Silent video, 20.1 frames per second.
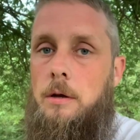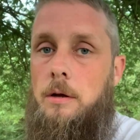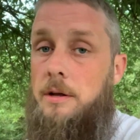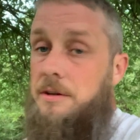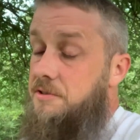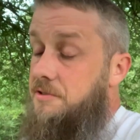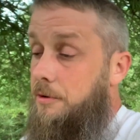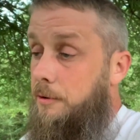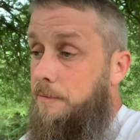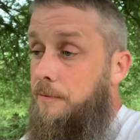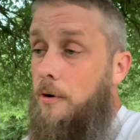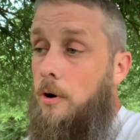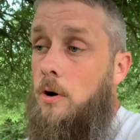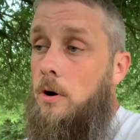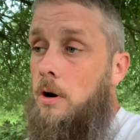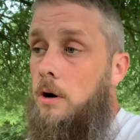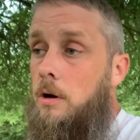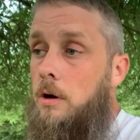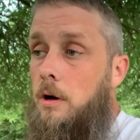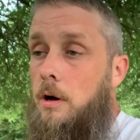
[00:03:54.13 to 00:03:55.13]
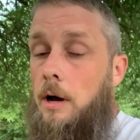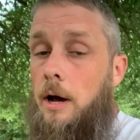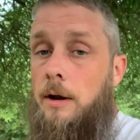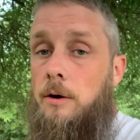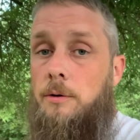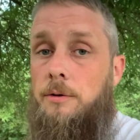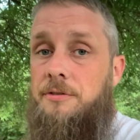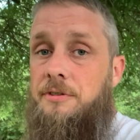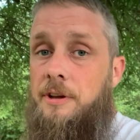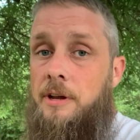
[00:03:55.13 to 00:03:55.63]
And so far, I
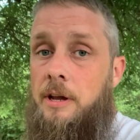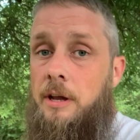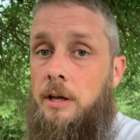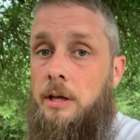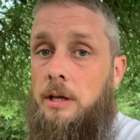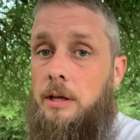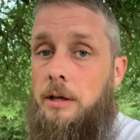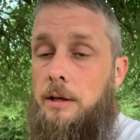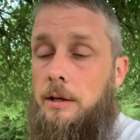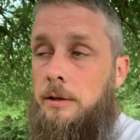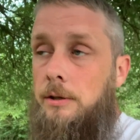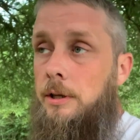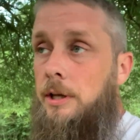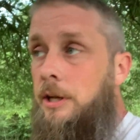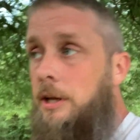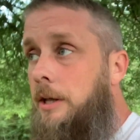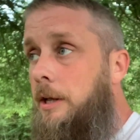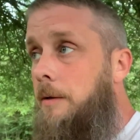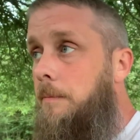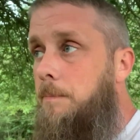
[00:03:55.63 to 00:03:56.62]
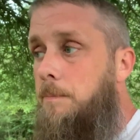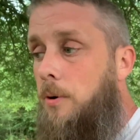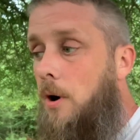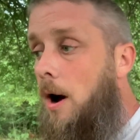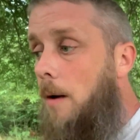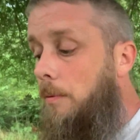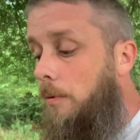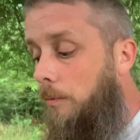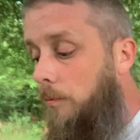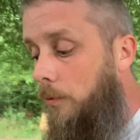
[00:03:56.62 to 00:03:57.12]
don't see any
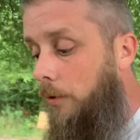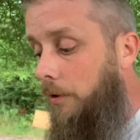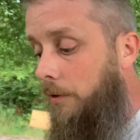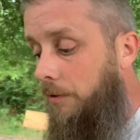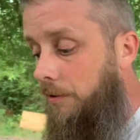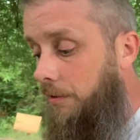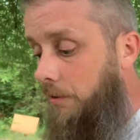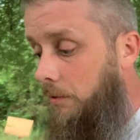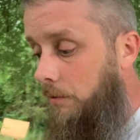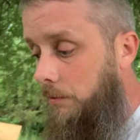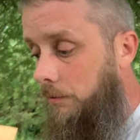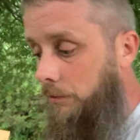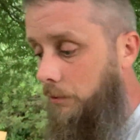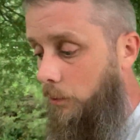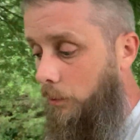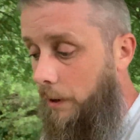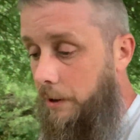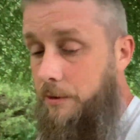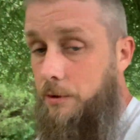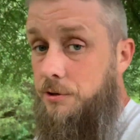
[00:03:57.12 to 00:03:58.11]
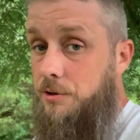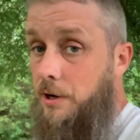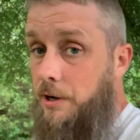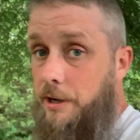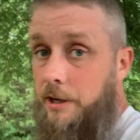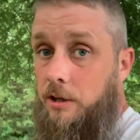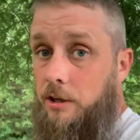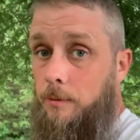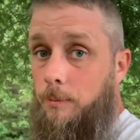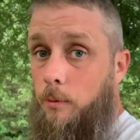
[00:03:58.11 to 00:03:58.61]
problem with the way they're trying to
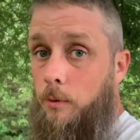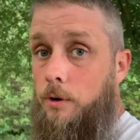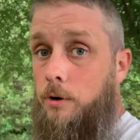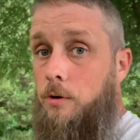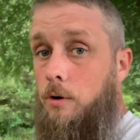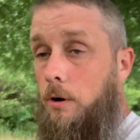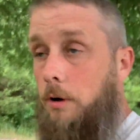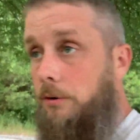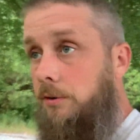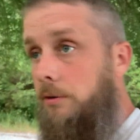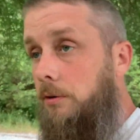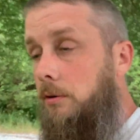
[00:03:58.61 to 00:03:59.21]
get their point across.